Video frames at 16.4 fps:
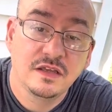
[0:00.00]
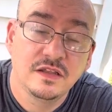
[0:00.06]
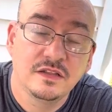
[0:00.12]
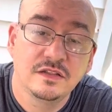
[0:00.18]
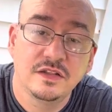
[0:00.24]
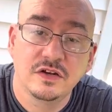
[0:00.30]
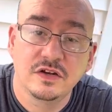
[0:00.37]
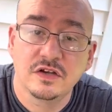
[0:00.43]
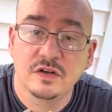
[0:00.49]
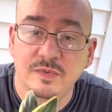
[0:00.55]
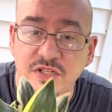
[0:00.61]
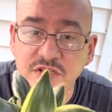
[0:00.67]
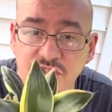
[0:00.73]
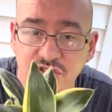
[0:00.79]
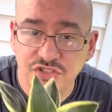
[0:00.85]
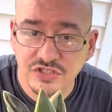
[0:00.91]
that are going to be
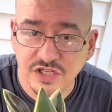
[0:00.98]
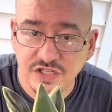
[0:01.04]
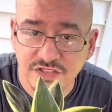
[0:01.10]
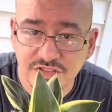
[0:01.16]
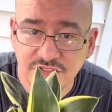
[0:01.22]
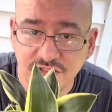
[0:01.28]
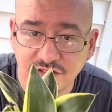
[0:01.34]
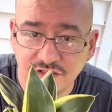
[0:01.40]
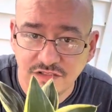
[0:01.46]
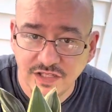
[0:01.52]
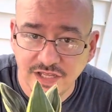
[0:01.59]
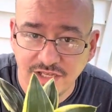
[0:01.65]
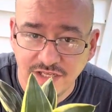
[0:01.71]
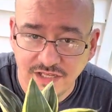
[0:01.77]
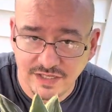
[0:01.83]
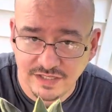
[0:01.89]
just
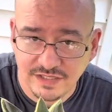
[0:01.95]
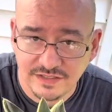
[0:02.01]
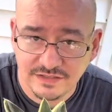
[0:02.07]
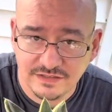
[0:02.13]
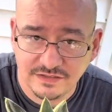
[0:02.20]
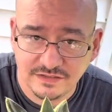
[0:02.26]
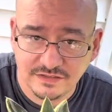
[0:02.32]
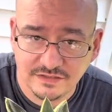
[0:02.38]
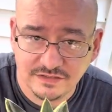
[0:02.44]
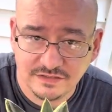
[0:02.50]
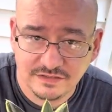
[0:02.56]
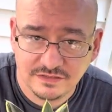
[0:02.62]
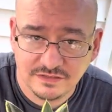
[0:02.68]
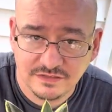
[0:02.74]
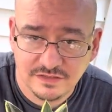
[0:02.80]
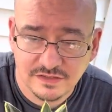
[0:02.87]
like it.
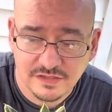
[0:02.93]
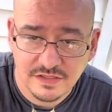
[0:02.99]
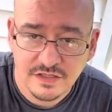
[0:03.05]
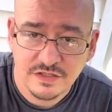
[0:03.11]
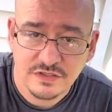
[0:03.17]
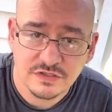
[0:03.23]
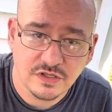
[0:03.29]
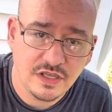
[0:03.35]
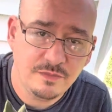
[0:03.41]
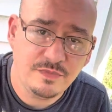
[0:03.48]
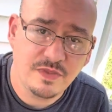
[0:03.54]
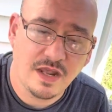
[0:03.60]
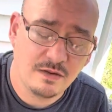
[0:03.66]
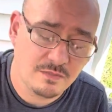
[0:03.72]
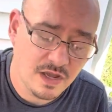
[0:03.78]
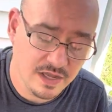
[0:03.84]
So keep that
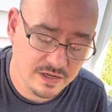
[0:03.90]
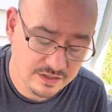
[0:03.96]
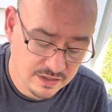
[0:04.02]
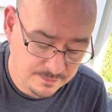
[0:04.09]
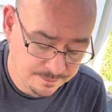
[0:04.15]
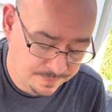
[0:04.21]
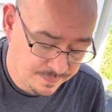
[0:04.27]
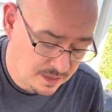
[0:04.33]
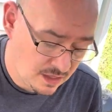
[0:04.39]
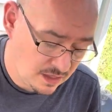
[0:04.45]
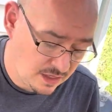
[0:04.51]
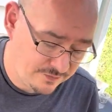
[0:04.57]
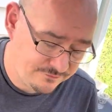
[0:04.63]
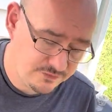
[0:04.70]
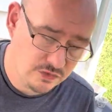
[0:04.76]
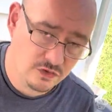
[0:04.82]
in mind.
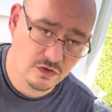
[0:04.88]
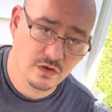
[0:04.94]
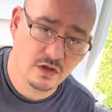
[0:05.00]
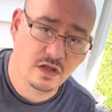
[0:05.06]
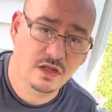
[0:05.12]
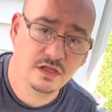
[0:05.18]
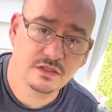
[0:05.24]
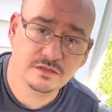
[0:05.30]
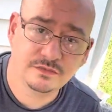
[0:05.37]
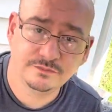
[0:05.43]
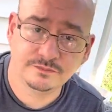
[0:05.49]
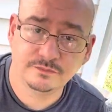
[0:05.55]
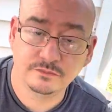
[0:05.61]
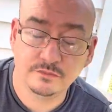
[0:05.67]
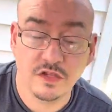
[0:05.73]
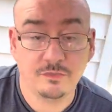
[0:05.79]
If you're,
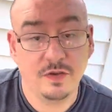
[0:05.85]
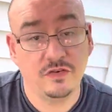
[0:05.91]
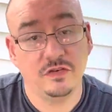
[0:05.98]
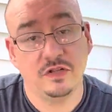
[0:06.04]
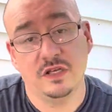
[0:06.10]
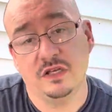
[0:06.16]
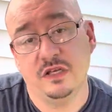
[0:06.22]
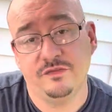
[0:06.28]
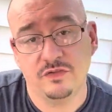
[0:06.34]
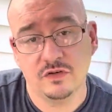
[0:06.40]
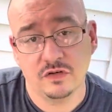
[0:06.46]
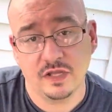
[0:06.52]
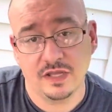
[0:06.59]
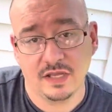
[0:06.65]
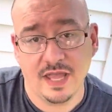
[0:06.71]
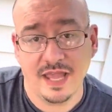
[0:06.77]
especially if you're
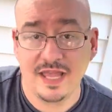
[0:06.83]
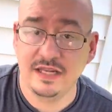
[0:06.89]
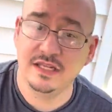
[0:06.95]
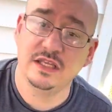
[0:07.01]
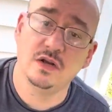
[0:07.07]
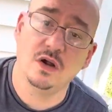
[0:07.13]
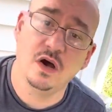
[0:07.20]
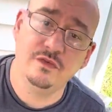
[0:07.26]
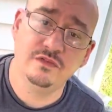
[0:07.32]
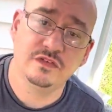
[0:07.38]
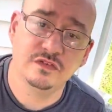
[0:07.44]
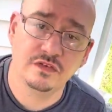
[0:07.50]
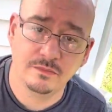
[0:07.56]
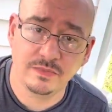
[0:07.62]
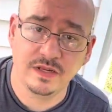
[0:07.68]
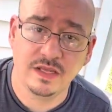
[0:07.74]
like handing it off to
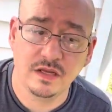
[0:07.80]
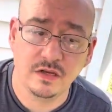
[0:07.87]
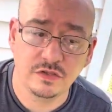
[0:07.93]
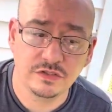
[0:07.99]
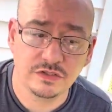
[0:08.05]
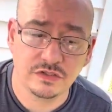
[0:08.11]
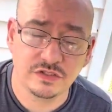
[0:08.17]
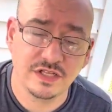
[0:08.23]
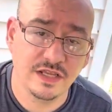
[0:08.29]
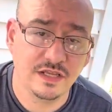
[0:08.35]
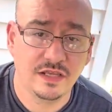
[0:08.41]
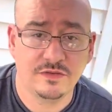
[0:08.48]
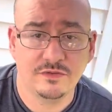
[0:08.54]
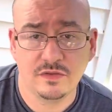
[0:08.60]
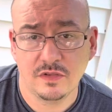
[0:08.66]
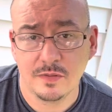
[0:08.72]
somebody else or
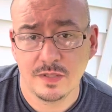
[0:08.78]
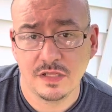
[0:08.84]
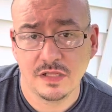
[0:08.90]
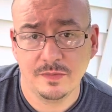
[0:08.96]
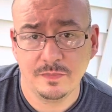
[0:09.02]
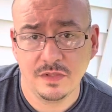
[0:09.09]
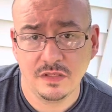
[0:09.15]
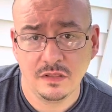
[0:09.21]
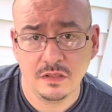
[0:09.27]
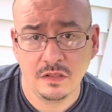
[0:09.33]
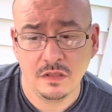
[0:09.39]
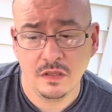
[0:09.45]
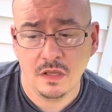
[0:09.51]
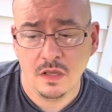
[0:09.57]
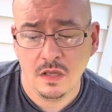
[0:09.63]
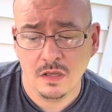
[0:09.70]
giving them a clipping,
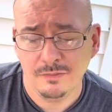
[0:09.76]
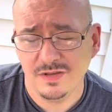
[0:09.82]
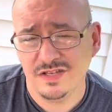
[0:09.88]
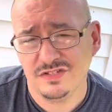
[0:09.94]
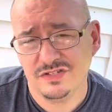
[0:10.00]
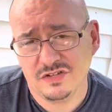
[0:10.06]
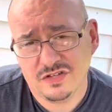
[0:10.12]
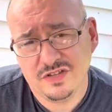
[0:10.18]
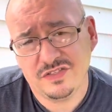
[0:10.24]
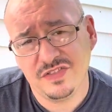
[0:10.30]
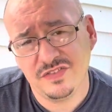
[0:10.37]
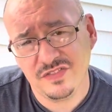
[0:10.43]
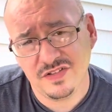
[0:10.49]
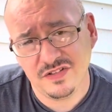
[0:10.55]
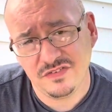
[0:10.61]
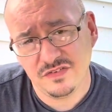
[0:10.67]
because they're going to think
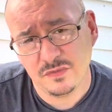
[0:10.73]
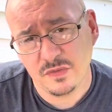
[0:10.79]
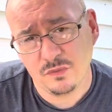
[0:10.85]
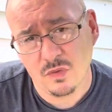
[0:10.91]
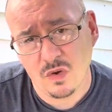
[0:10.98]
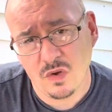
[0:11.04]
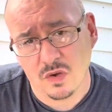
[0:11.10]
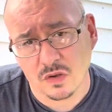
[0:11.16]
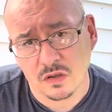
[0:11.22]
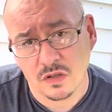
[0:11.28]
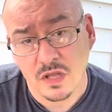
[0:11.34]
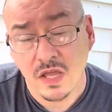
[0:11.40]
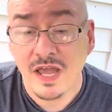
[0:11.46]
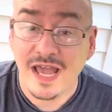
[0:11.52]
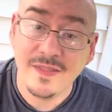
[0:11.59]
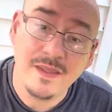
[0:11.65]
they did something wrong,
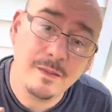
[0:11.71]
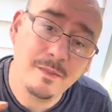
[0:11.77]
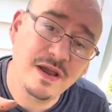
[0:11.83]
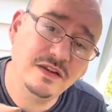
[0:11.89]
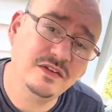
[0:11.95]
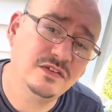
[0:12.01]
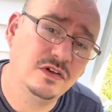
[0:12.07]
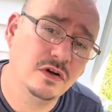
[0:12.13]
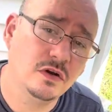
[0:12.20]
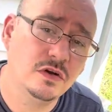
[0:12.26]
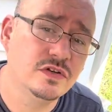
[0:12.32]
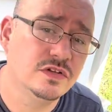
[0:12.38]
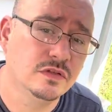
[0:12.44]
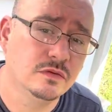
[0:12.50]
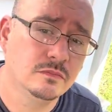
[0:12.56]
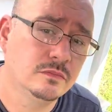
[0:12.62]
and that might
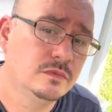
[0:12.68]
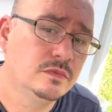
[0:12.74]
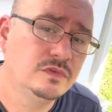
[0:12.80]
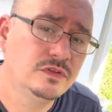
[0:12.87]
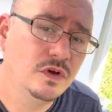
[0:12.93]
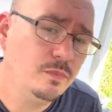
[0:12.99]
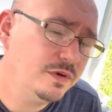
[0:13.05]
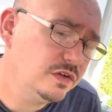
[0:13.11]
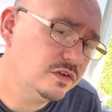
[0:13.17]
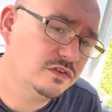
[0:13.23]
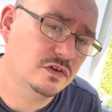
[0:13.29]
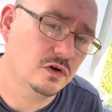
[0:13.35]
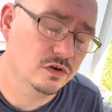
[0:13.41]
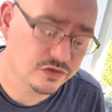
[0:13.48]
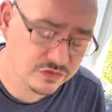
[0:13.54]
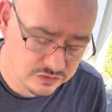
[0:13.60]
discourage them. Don't be
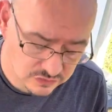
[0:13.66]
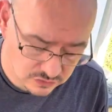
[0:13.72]
discouraged.